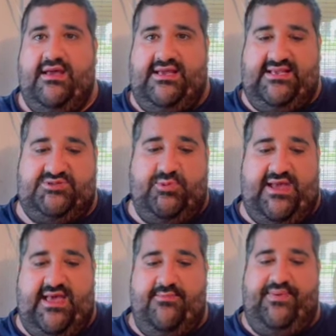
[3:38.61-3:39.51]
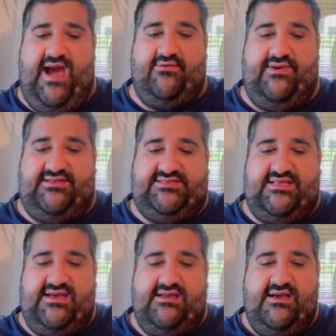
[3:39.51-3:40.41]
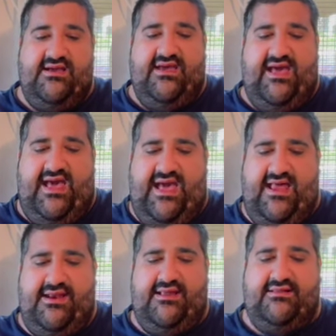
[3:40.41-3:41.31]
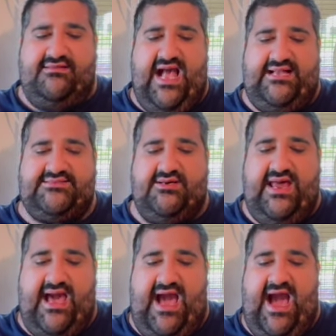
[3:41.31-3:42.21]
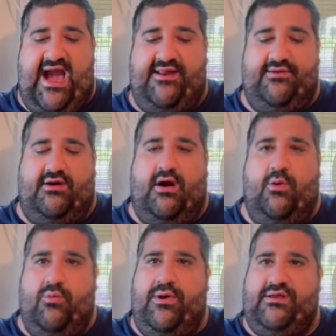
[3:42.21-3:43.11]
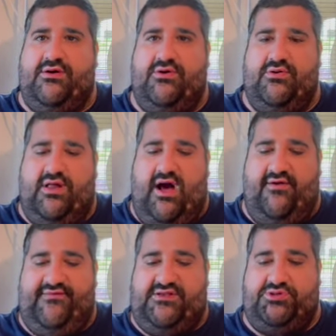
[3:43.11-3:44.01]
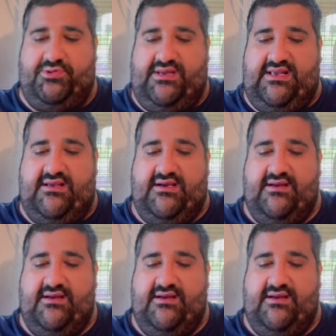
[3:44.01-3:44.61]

is with Impact Wrestling and that's going to add a wrinkle of intrigue